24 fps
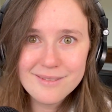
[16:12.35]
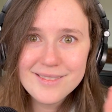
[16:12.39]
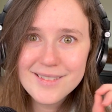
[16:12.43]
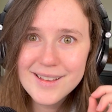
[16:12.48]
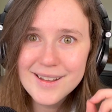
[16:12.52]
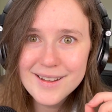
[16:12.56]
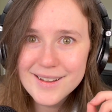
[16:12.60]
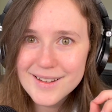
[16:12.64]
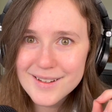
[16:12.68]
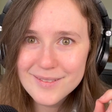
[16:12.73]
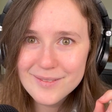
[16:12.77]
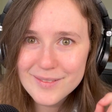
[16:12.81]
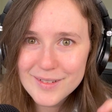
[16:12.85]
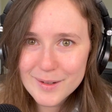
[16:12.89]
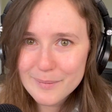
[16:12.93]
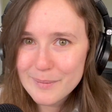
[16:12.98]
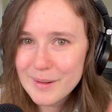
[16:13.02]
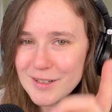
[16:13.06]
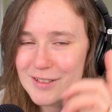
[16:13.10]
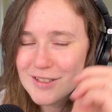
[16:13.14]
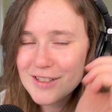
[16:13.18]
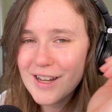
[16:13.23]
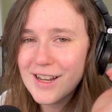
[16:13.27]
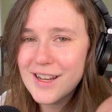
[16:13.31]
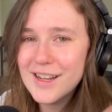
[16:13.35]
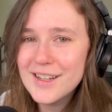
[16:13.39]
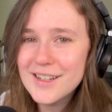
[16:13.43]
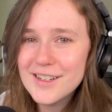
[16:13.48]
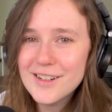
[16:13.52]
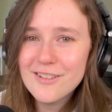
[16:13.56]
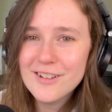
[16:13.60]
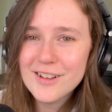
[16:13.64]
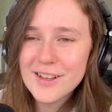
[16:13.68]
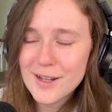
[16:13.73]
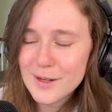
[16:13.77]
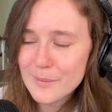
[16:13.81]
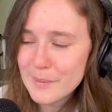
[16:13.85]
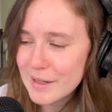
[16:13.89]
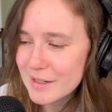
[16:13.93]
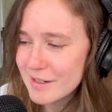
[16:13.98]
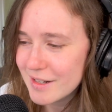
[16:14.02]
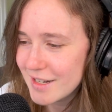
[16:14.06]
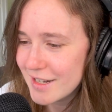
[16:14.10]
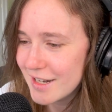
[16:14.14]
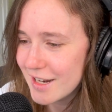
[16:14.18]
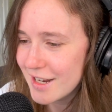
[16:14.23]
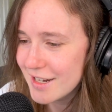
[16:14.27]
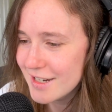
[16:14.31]
Thank you very much. I know a lot about
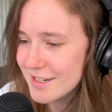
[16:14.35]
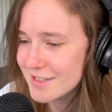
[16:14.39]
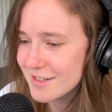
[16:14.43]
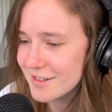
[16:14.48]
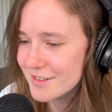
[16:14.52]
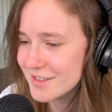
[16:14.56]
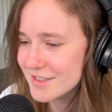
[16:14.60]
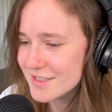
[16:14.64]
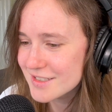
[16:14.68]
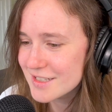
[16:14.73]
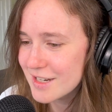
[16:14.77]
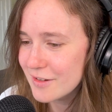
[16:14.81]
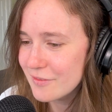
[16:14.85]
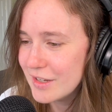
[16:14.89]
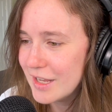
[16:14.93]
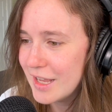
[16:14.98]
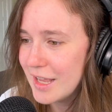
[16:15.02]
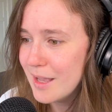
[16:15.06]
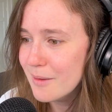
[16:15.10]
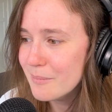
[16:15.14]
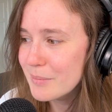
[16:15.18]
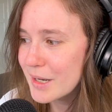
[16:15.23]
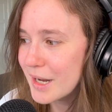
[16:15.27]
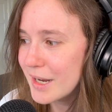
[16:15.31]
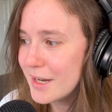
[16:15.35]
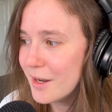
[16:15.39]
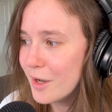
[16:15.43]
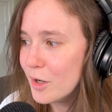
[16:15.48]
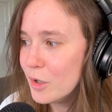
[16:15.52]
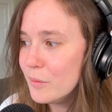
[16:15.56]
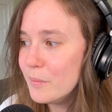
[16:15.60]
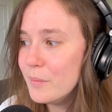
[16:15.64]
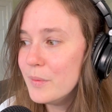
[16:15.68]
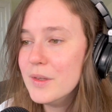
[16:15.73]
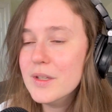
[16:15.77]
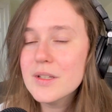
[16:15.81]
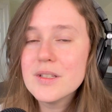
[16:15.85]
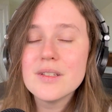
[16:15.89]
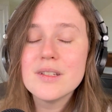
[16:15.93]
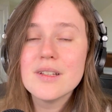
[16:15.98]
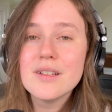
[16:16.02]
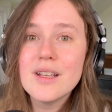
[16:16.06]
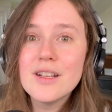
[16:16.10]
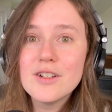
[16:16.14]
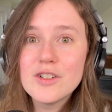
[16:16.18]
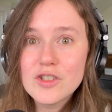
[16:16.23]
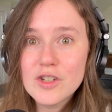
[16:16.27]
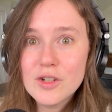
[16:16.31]
AI and all that stuff, but I hope this
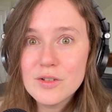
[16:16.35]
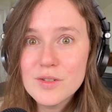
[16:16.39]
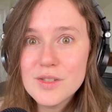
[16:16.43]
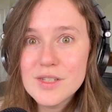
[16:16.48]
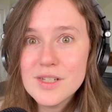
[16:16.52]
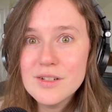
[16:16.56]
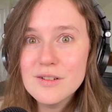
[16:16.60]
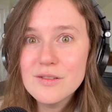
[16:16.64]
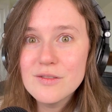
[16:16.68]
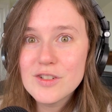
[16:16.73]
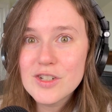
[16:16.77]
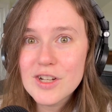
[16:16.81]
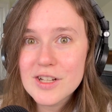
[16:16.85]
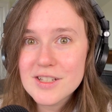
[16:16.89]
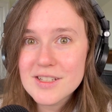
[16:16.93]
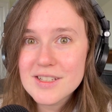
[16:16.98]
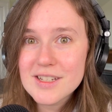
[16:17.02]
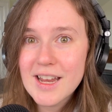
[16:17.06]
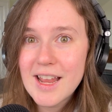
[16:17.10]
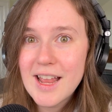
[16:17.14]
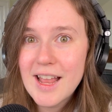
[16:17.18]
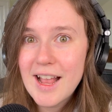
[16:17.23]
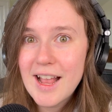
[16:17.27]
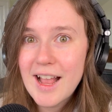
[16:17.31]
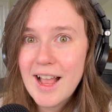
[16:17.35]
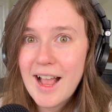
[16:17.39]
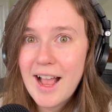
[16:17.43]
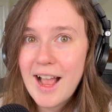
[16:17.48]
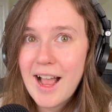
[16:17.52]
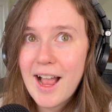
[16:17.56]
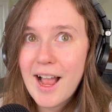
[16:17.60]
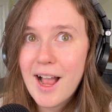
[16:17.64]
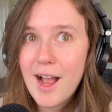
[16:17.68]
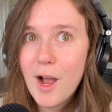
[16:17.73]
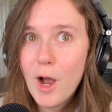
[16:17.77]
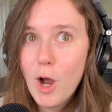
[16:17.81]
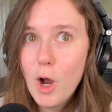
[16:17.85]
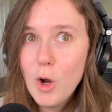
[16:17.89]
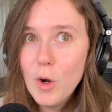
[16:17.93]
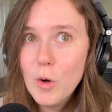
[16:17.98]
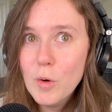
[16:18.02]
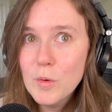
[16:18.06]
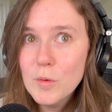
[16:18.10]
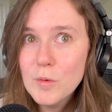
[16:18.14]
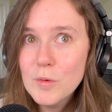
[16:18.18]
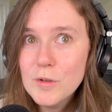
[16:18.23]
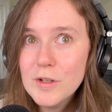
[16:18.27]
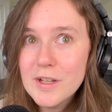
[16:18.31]
shows you just
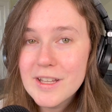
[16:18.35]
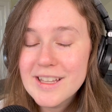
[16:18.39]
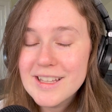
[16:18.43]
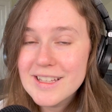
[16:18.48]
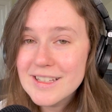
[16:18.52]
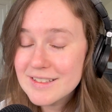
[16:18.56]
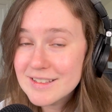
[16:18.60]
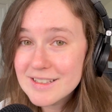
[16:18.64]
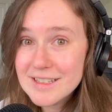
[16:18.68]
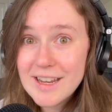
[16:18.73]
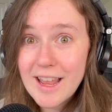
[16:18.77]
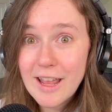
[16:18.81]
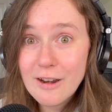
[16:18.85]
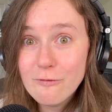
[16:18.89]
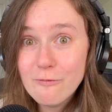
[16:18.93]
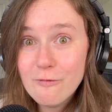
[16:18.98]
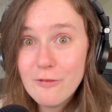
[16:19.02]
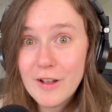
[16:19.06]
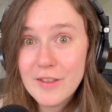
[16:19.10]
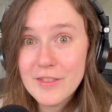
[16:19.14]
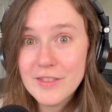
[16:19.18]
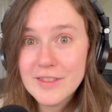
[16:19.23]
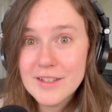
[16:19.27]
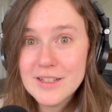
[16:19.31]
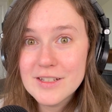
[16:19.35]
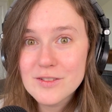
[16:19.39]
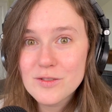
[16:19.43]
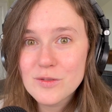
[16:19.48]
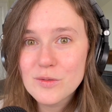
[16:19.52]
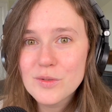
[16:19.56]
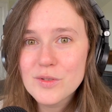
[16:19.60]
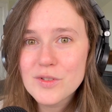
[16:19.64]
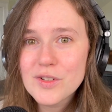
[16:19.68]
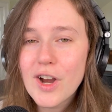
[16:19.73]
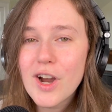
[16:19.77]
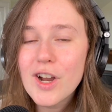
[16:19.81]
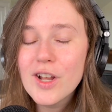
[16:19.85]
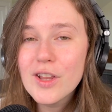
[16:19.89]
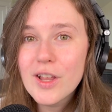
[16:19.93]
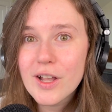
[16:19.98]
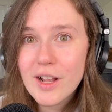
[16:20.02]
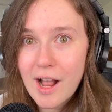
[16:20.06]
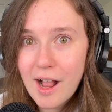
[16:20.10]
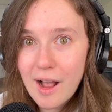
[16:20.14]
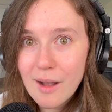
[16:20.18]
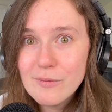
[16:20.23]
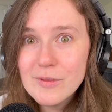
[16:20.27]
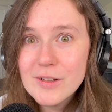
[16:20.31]
how easy and fun these tools are. Like,
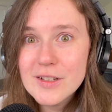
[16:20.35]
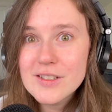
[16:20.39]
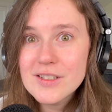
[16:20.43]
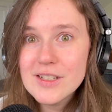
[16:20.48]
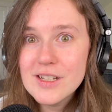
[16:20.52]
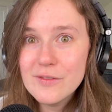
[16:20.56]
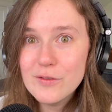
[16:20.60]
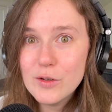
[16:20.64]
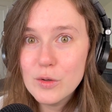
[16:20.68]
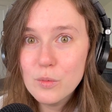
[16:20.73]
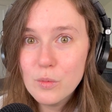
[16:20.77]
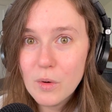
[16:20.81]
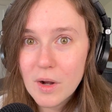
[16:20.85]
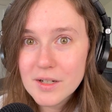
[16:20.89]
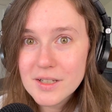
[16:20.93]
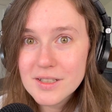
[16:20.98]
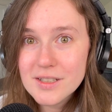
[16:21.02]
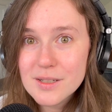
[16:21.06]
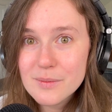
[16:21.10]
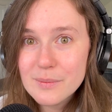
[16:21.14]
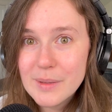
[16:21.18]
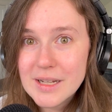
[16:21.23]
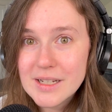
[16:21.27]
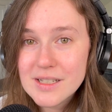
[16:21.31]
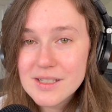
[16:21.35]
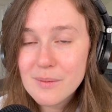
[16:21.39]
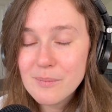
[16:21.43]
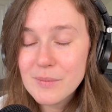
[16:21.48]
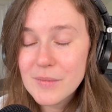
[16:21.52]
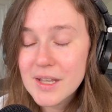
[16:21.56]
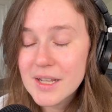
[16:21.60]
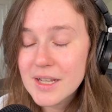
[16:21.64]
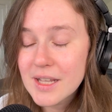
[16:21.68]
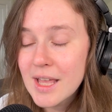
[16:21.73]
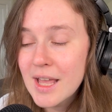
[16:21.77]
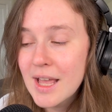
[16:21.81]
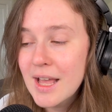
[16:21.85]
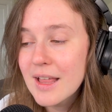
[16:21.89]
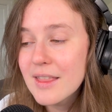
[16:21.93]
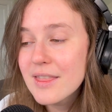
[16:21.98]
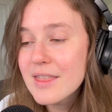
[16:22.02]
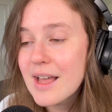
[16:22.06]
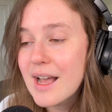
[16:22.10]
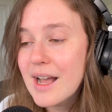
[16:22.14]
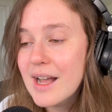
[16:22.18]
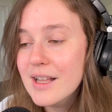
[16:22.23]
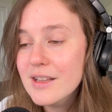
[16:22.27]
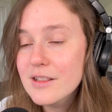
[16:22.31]
obviously, if you wanted to make something
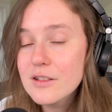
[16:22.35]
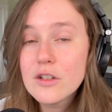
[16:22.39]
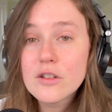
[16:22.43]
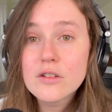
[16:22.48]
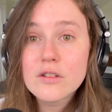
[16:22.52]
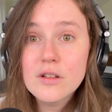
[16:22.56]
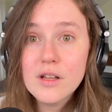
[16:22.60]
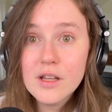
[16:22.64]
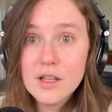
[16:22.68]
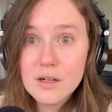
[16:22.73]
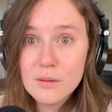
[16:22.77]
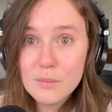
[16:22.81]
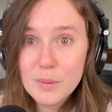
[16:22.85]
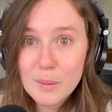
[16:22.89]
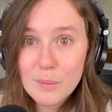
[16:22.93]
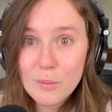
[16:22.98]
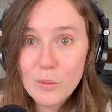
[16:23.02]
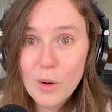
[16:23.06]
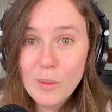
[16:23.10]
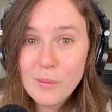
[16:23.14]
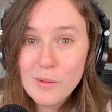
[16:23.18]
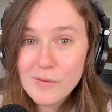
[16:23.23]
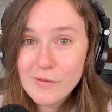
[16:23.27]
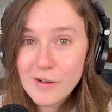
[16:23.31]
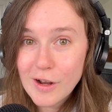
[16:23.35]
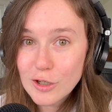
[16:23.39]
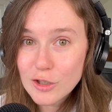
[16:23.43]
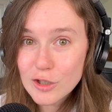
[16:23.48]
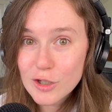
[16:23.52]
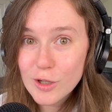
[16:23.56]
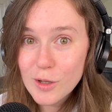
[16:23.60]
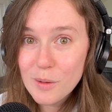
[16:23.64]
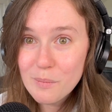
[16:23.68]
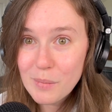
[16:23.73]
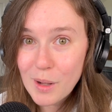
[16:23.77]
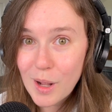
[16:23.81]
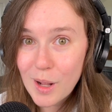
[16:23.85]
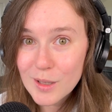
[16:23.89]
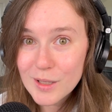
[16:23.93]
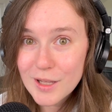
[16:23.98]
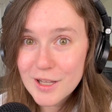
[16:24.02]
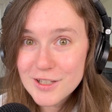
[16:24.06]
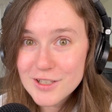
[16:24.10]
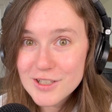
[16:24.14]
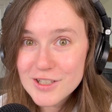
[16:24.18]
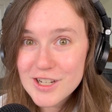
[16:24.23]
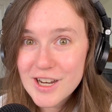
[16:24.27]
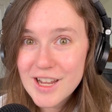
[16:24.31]
that looked a little bit more professional and
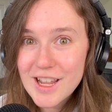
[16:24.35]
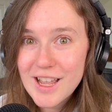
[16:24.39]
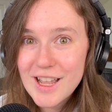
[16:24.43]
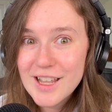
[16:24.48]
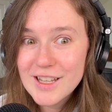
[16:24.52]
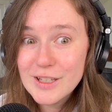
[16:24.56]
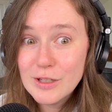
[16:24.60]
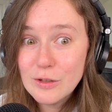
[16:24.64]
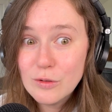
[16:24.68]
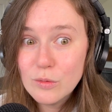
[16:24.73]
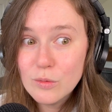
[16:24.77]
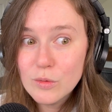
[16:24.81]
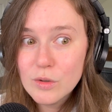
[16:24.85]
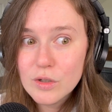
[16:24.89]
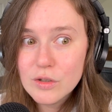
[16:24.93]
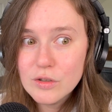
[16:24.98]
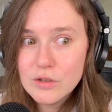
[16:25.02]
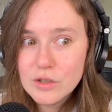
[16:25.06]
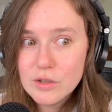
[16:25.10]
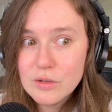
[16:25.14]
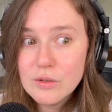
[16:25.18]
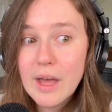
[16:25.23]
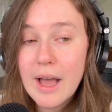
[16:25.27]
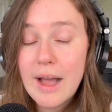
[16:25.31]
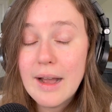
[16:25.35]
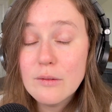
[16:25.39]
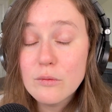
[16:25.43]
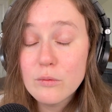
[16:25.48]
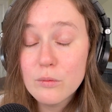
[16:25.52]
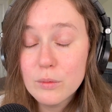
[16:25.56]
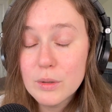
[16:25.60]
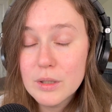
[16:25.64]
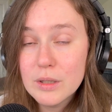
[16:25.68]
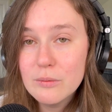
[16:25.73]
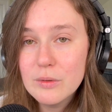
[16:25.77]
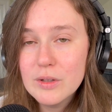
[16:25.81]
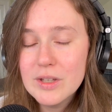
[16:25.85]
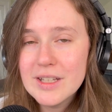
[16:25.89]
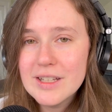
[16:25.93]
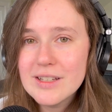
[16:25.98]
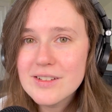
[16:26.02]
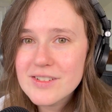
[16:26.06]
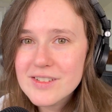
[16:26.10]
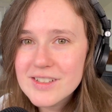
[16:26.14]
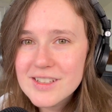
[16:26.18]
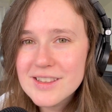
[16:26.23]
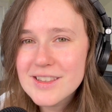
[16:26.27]
polished, you could do that really, really easily.